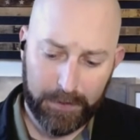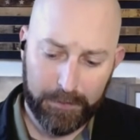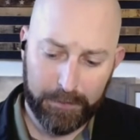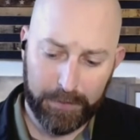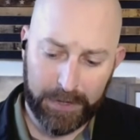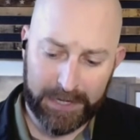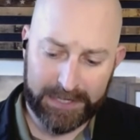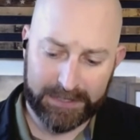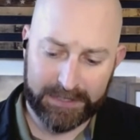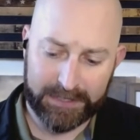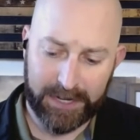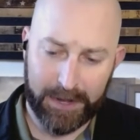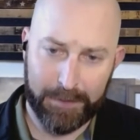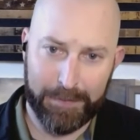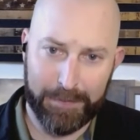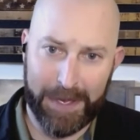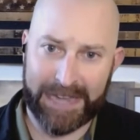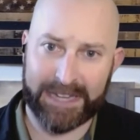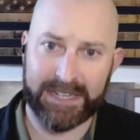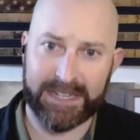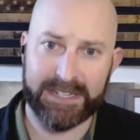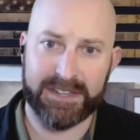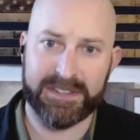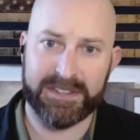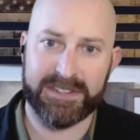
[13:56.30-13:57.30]
But
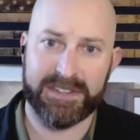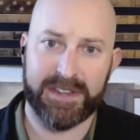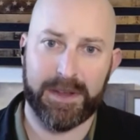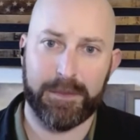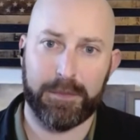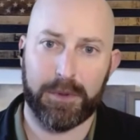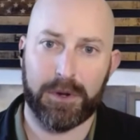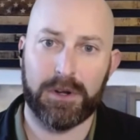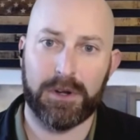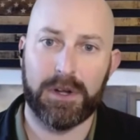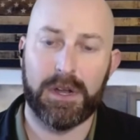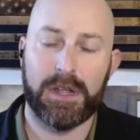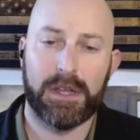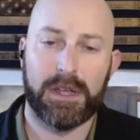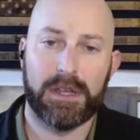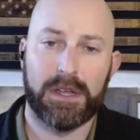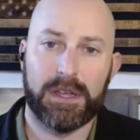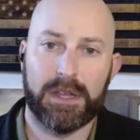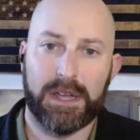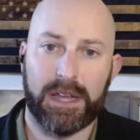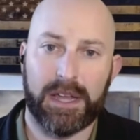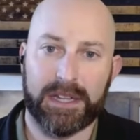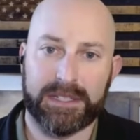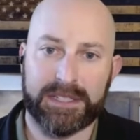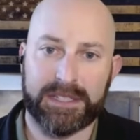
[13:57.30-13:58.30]
back in December,
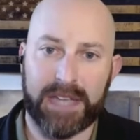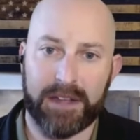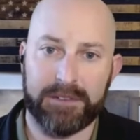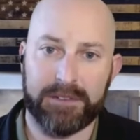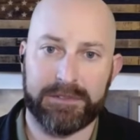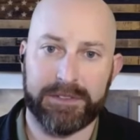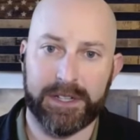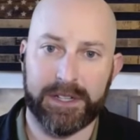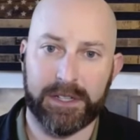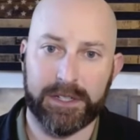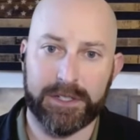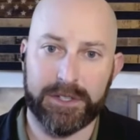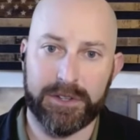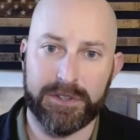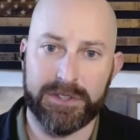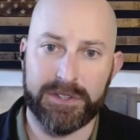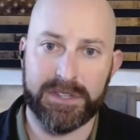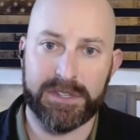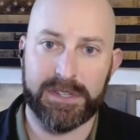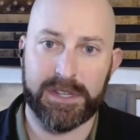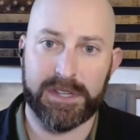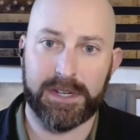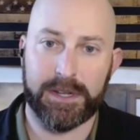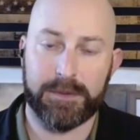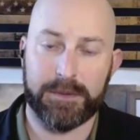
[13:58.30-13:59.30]
Todd Phelan, who's
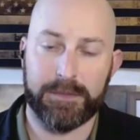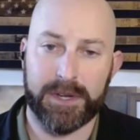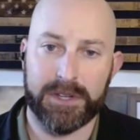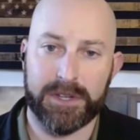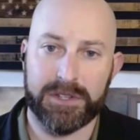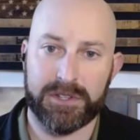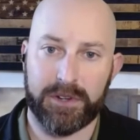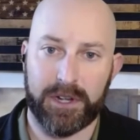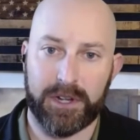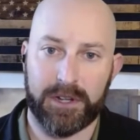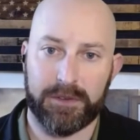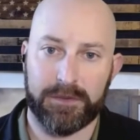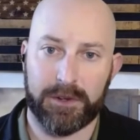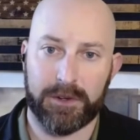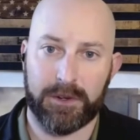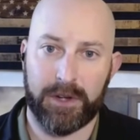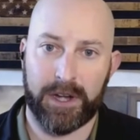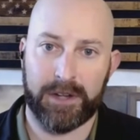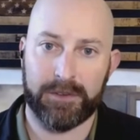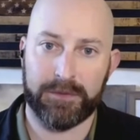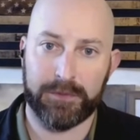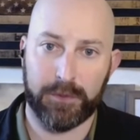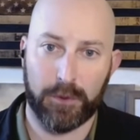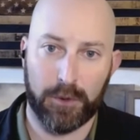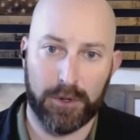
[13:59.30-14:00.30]
the city administrator for
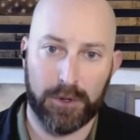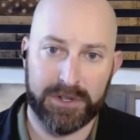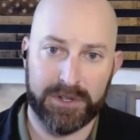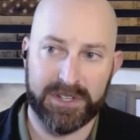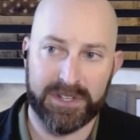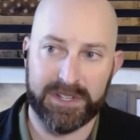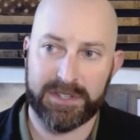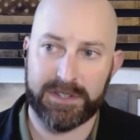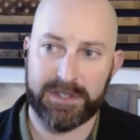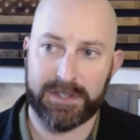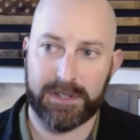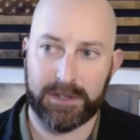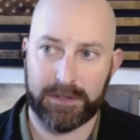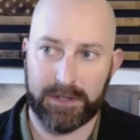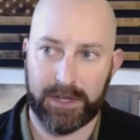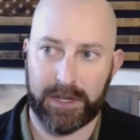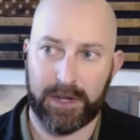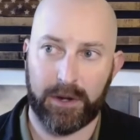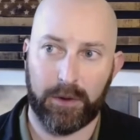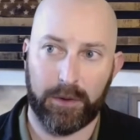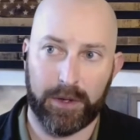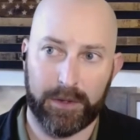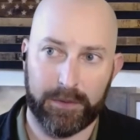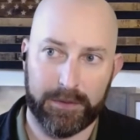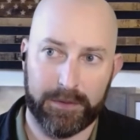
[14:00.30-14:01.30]
Grand Forks, he's,
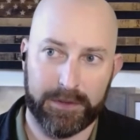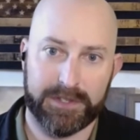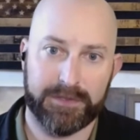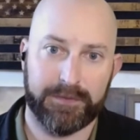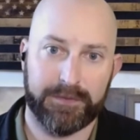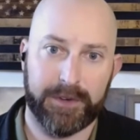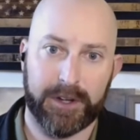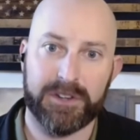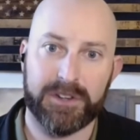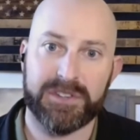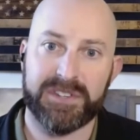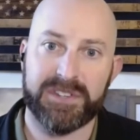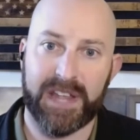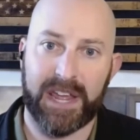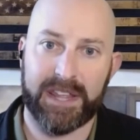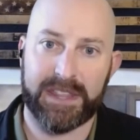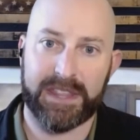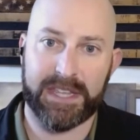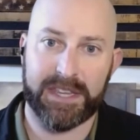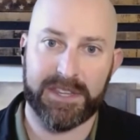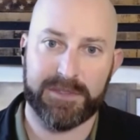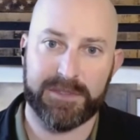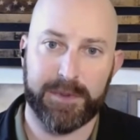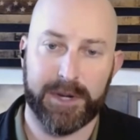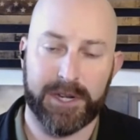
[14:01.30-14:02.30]
it's fair to say, I
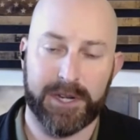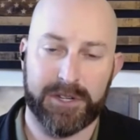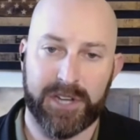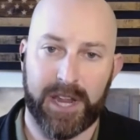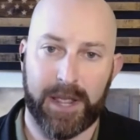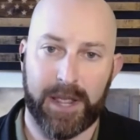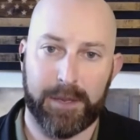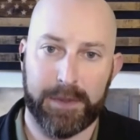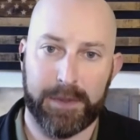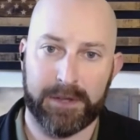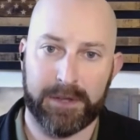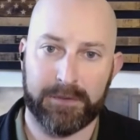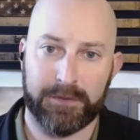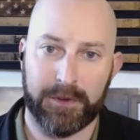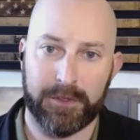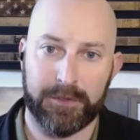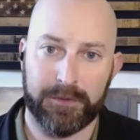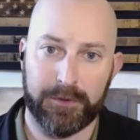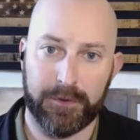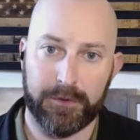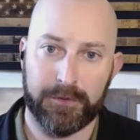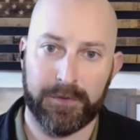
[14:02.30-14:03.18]
think he's been a champion for the